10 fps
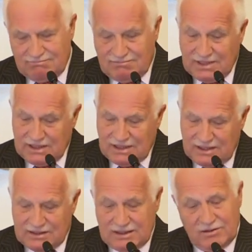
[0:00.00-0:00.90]
They
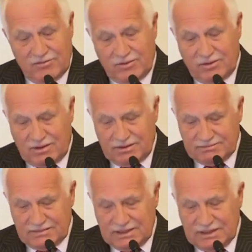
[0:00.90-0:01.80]
are therefore
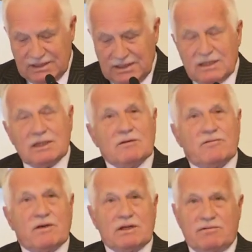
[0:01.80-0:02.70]
in
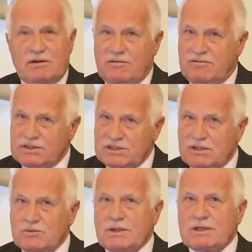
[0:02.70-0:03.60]
favor of a
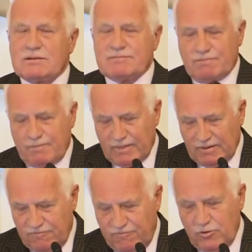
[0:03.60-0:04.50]
genuine,
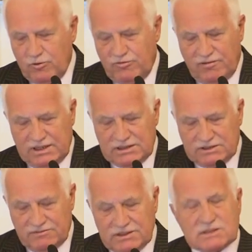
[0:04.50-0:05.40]

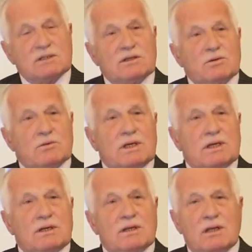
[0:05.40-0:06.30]
full-fledged fiscal
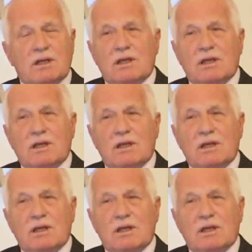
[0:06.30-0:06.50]
union